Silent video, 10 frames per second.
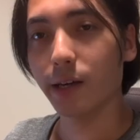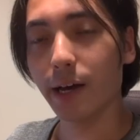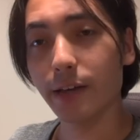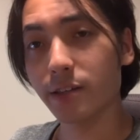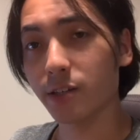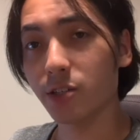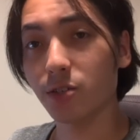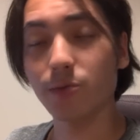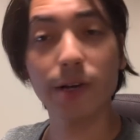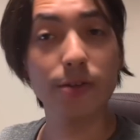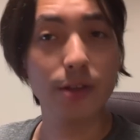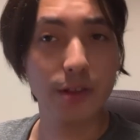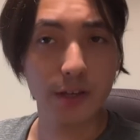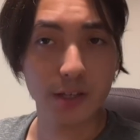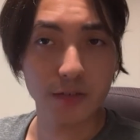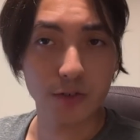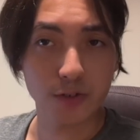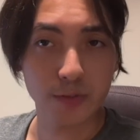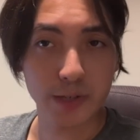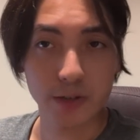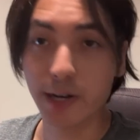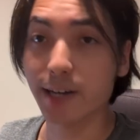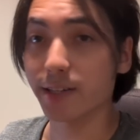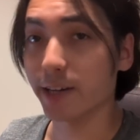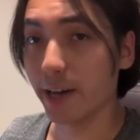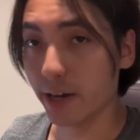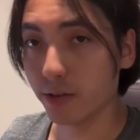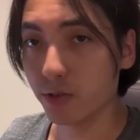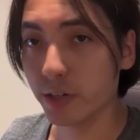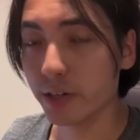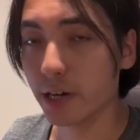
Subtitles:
As such, rather than thinking of Doflamingo as an aggro deck,